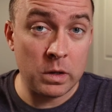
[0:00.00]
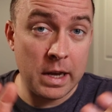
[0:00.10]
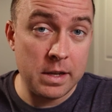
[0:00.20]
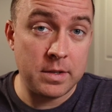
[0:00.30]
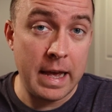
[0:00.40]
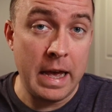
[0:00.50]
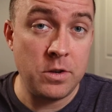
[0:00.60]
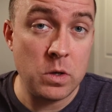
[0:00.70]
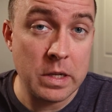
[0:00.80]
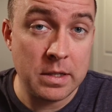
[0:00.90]
guys,
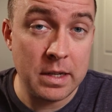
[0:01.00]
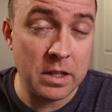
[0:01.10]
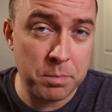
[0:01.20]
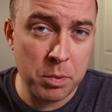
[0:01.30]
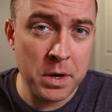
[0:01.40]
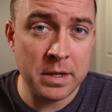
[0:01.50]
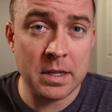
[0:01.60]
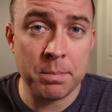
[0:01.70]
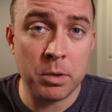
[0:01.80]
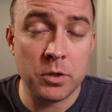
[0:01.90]
as you can see, it's pretty
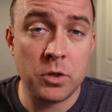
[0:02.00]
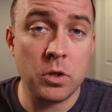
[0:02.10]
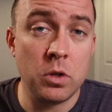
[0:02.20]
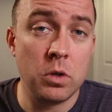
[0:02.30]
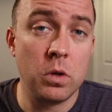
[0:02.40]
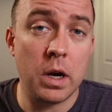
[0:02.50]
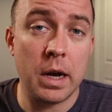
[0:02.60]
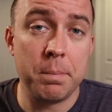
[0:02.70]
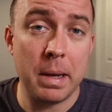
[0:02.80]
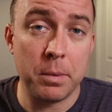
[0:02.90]
simple to
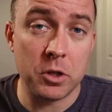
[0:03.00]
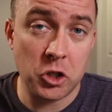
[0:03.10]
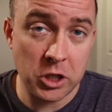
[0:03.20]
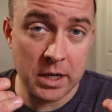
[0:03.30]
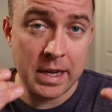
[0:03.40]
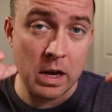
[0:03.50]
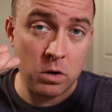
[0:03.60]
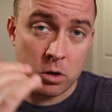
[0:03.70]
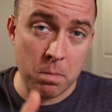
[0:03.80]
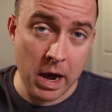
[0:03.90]
uh, be able to shut
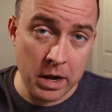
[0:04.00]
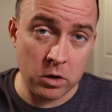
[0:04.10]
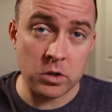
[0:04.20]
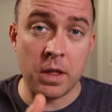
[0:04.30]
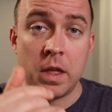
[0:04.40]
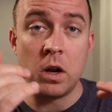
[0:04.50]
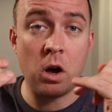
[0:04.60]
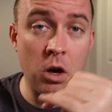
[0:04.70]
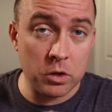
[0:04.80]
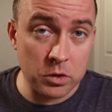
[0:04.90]
down your miners and then
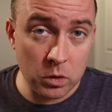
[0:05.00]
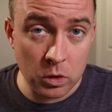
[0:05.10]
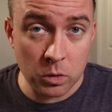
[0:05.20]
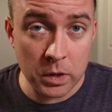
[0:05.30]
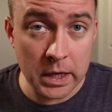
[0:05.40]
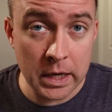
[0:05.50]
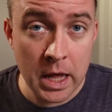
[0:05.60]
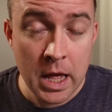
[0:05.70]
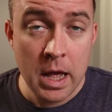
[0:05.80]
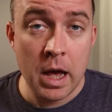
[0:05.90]
also your
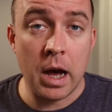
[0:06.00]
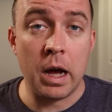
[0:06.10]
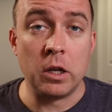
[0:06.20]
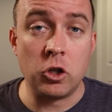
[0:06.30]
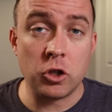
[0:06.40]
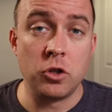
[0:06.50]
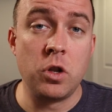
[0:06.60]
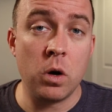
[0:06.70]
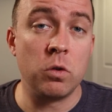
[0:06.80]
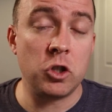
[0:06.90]
rig. Uh, just
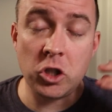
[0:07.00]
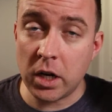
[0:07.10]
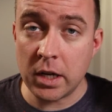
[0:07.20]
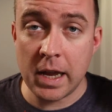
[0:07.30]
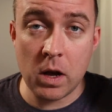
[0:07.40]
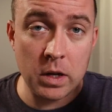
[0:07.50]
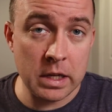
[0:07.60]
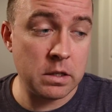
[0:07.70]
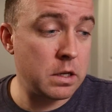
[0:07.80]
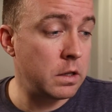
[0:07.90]
don't shut it down
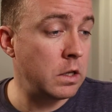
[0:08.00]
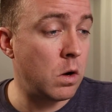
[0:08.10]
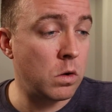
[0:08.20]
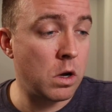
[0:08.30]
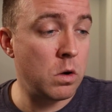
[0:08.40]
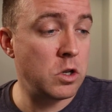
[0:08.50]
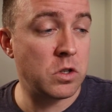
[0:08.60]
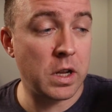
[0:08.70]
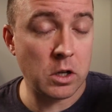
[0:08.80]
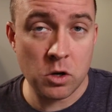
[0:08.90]
instantly. Don't go and
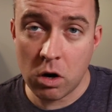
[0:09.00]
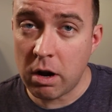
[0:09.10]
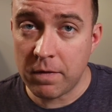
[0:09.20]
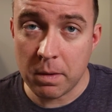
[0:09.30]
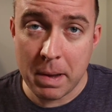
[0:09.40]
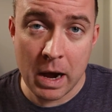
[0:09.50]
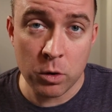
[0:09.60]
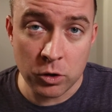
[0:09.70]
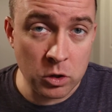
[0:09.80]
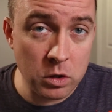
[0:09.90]
just like turn off the
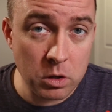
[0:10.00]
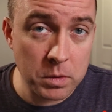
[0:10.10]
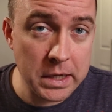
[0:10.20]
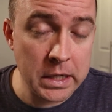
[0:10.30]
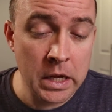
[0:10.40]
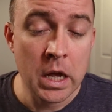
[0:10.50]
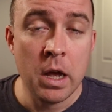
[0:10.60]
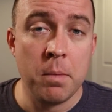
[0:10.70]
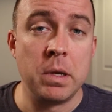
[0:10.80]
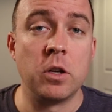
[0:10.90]
power to your rig
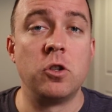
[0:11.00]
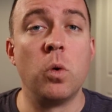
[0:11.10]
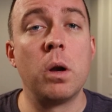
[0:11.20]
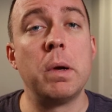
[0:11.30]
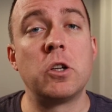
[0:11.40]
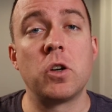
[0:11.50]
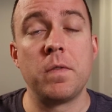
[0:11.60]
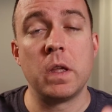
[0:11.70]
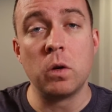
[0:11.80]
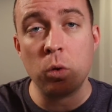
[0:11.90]
because you wanna make sure
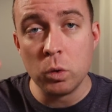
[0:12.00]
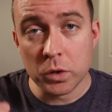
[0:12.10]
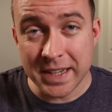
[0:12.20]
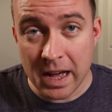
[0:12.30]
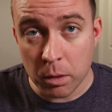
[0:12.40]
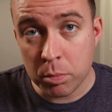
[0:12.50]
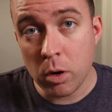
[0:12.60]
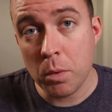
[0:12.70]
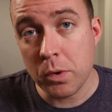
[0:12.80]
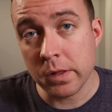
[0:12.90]
everything cools down
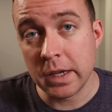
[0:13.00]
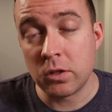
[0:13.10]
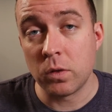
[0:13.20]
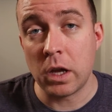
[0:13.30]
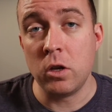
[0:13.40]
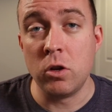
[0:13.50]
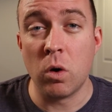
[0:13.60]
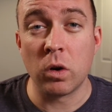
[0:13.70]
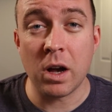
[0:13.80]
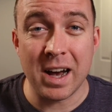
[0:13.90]
appropriately so that you
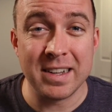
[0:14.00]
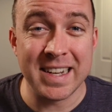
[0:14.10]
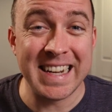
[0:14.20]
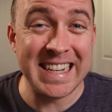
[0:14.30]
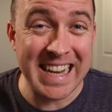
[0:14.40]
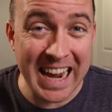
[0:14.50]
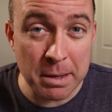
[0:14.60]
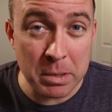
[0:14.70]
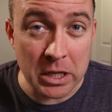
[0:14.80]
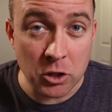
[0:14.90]
don't cause any
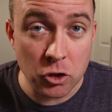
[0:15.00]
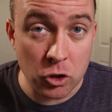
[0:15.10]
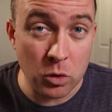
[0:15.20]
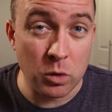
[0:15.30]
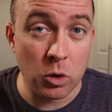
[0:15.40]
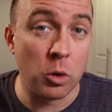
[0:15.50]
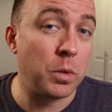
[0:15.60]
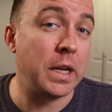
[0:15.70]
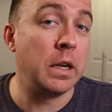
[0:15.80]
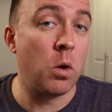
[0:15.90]
damage to your
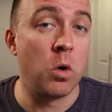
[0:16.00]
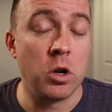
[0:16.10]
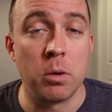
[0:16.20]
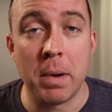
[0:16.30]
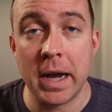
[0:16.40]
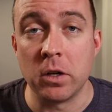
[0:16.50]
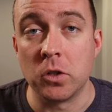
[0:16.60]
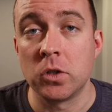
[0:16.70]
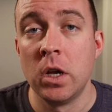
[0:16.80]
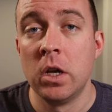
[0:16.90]
rig or your
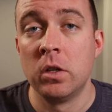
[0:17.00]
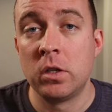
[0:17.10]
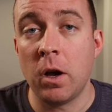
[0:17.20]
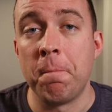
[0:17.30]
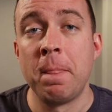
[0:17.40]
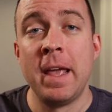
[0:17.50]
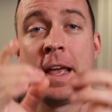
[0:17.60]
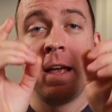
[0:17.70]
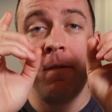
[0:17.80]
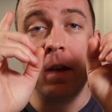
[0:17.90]
miners. So
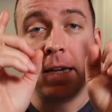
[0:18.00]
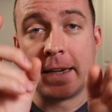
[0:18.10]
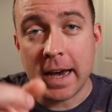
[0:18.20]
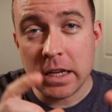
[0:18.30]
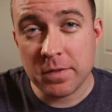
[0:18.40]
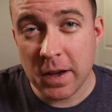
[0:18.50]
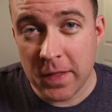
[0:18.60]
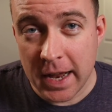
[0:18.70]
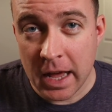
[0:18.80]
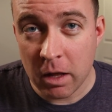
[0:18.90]
if you guys
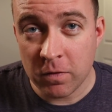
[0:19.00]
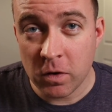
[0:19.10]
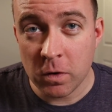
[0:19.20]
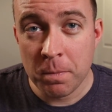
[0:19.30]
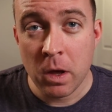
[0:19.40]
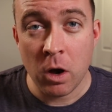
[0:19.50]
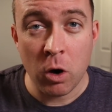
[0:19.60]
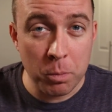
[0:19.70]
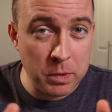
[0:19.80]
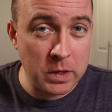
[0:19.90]
found that helpful,
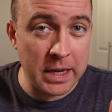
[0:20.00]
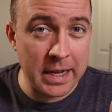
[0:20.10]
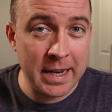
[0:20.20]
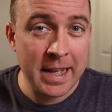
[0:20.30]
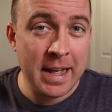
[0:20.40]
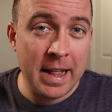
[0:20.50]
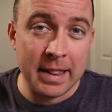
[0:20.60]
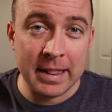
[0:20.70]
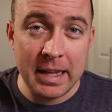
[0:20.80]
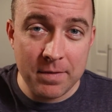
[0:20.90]
hope you did
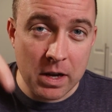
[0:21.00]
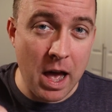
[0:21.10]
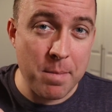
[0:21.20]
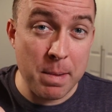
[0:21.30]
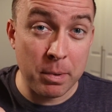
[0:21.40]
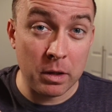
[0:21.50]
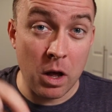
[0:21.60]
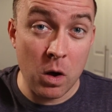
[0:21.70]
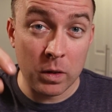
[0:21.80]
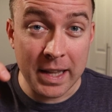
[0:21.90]
leave a comment
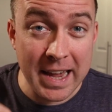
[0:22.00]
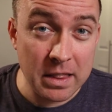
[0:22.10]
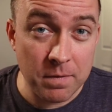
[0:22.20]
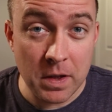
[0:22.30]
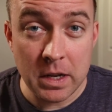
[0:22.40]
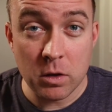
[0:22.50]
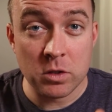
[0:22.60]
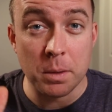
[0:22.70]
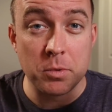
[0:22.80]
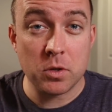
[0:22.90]
below, like the video,
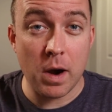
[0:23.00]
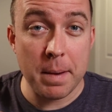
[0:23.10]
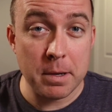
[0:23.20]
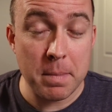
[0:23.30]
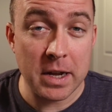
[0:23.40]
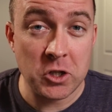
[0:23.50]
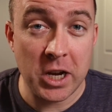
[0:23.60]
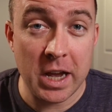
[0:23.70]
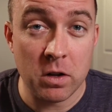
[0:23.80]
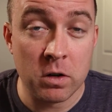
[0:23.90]
subscribe to my
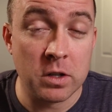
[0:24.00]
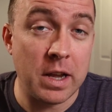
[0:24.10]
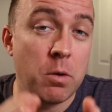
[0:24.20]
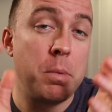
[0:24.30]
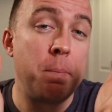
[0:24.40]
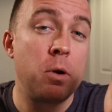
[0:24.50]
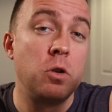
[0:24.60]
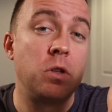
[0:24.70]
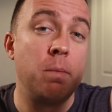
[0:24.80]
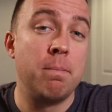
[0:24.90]
channel because I will be
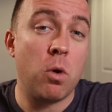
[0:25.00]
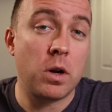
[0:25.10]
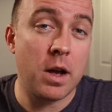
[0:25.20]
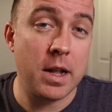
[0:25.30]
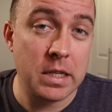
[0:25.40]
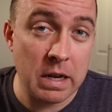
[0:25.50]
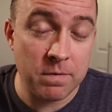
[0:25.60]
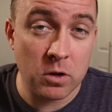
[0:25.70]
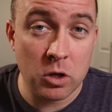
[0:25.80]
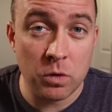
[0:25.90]
producing more
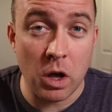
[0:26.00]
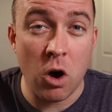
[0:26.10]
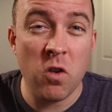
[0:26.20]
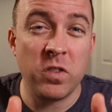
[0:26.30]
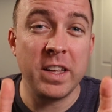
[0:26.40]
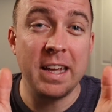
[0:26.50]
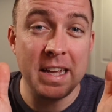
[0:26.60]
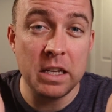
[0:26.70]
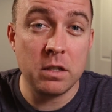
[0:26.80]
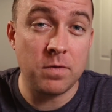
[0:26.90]
content for you that hopefully
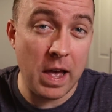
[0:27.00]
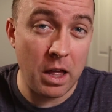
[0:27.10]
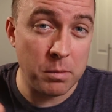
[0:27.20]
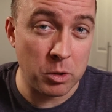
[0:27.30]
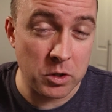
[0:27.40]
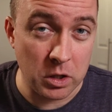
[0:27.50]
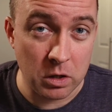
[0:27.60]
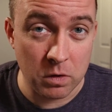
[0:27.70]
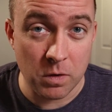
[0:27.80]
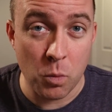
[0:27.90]
is valuable to
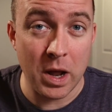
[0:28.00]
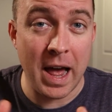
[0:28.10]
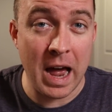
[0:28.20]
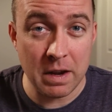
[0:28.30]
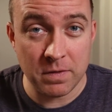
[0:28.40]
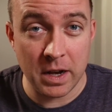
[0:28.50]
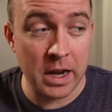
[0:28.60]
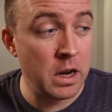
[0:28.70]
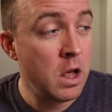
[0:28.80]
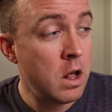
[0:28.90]
you from what I
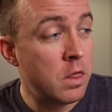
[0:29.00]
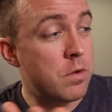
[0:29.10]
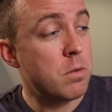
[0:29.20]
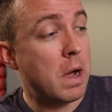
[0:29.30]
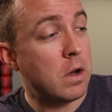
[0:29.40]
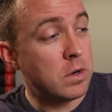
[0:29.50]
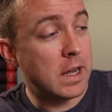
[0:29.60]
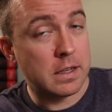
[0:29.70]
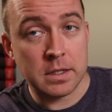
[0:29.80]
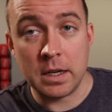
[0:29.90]
find through my own
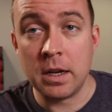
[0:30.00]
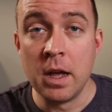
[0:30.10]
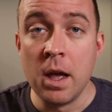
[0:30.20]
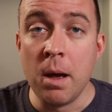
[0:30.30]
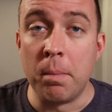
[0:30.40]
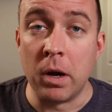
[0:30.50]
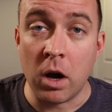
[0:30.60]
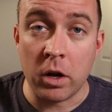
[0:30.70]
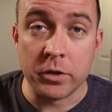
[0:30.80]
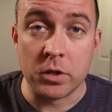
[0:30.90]
testing, but
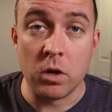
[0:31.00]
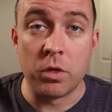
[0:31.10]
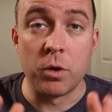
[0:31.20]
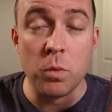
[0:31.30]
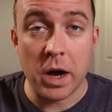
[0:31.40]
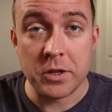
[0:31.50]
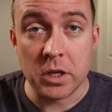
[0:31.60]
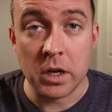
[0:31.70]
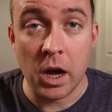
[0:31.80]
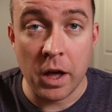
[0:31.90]
also through
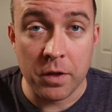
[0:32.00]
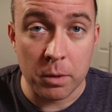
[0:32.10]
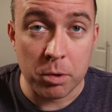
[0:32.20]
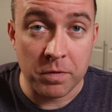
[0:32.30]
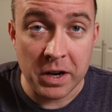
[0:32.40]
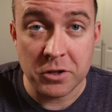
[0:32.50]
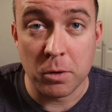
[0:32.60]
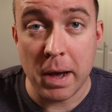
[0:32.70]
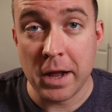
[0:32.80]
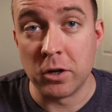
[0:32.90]
watching other
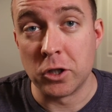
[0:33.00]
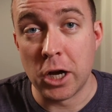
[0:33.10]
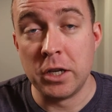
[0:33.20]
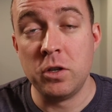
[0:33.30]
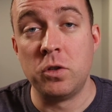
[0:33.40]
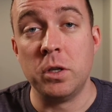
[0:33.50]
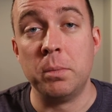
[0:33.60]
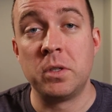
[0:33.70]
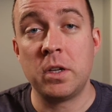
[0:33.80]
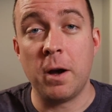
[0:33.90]
professional miners on
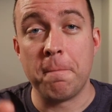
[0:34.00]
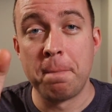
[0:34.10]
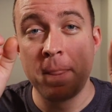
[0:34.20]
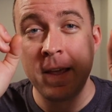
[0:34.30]
YouTube. So